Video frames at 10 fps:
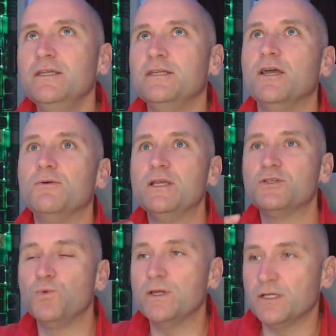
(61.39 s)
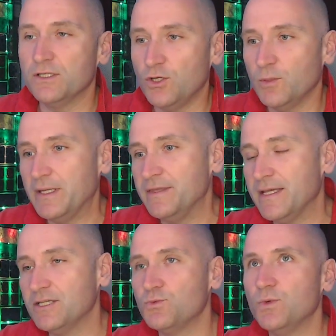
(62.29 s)
You know, is work going to come in
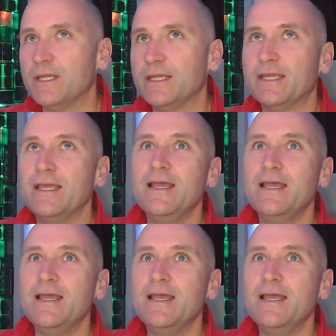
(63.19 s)
this week?